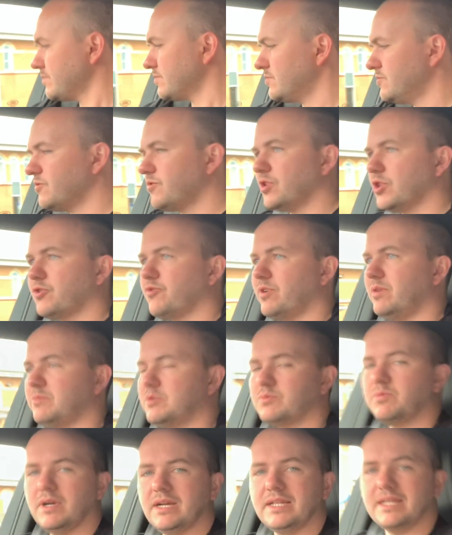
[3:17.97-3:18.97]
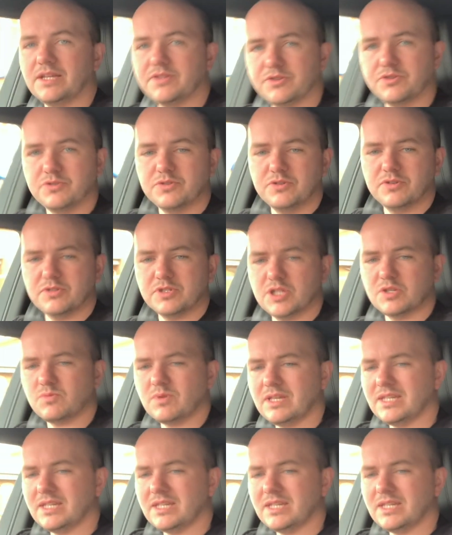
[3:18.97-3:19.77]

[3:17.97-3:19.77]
We've got the cream suede down the doors as well.